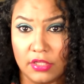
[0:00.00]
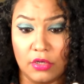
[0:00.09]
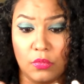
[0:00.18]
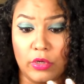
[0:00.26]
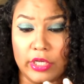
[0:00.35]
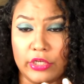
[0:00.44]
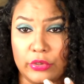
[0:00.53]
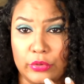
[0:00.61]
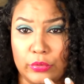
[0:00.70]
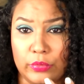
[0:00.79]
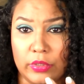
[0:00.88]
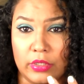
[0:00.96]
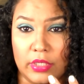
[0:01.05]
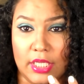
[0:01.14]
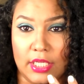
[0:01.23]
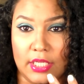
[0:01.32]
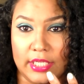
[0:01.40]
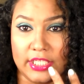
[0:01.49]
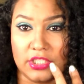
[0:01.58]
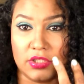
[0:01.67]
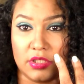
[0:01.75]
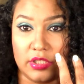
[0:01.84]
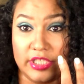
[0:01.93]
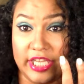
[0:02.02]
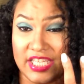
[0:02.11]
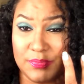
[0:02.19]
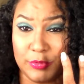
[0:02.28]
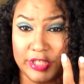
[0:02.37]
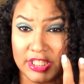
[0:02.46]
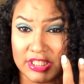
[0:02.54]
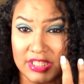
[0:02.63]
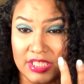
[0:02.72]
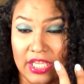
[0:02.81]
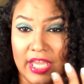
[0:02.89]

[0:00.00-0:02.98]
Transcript: the one who uh, is desperate,